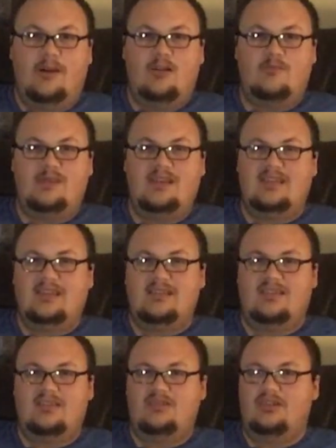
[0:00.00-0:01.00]
Are PowerPC
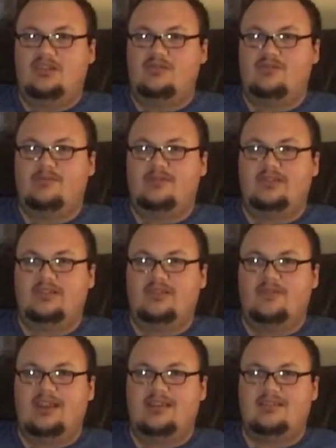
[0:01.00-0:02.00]
still usable in
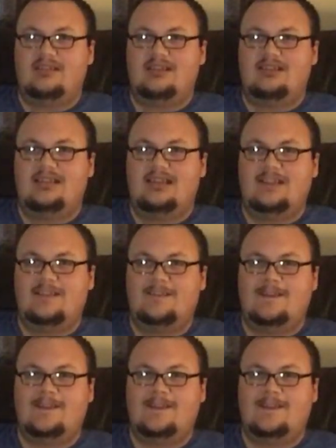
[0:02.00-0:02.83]
two thousand eighteen?